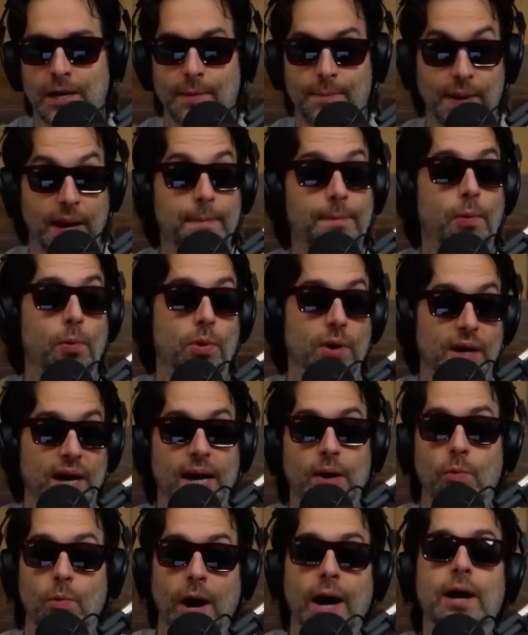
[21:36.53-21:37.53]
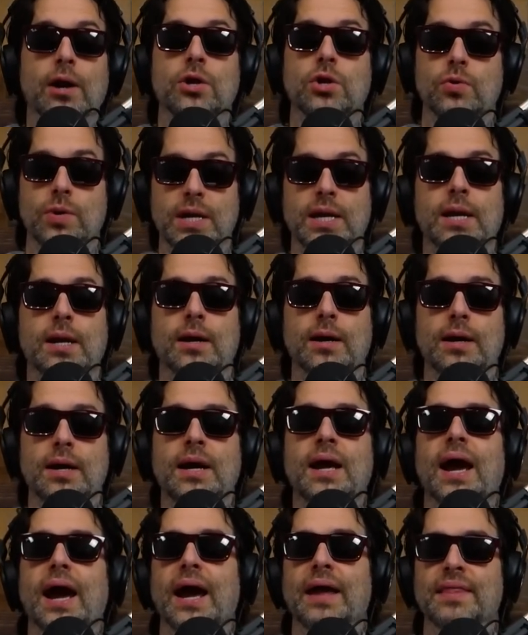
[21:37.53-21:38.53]
People were like, why are you here?
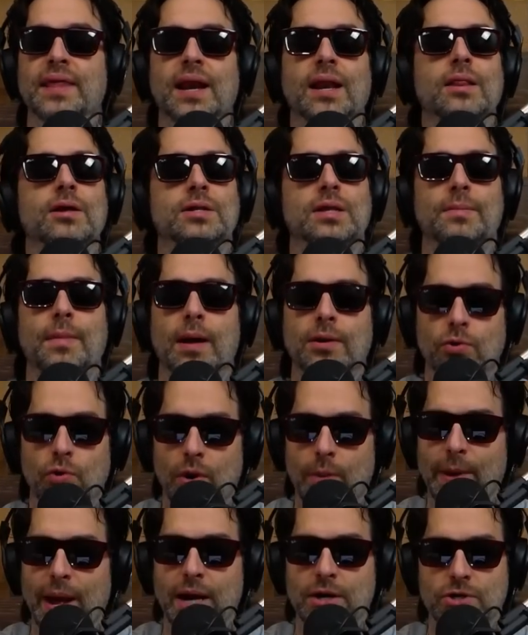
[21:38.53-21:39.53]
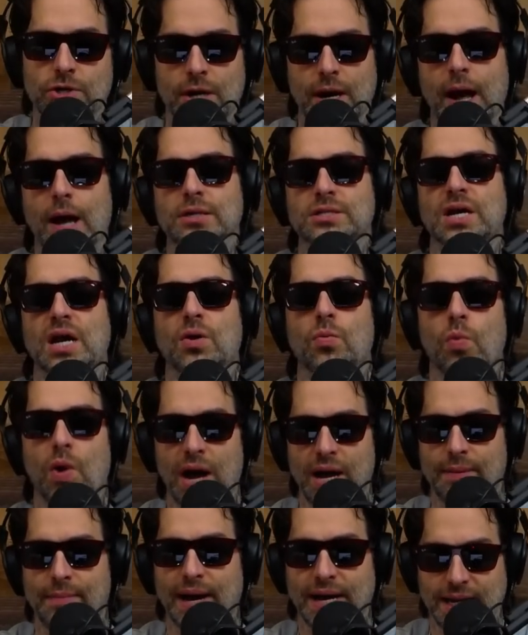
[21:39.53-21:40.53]
And then I looked at my tour manager and I was like,
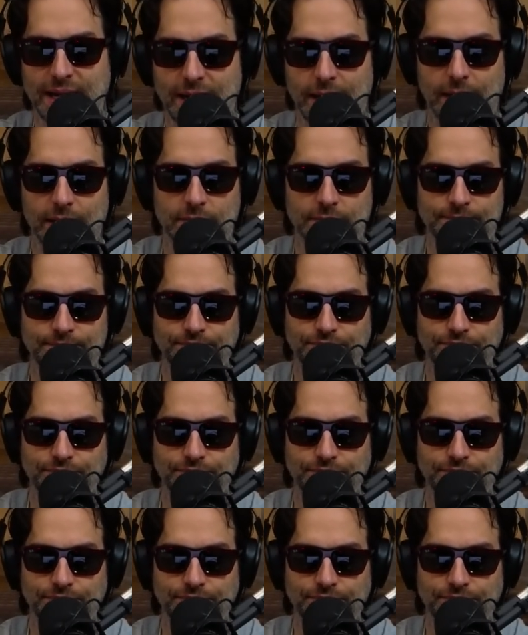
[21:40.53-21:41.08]
why am I here?